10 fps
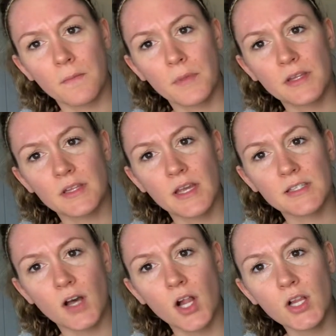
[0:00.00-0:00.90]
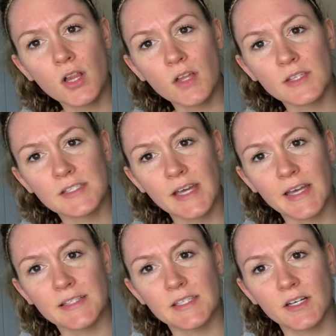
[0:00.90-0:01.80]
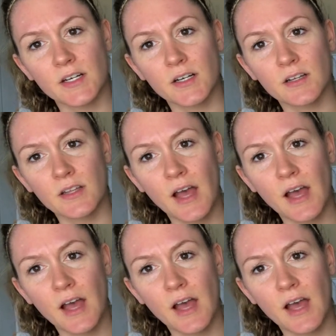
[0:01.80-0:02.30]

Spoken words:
But it's all along the sides here.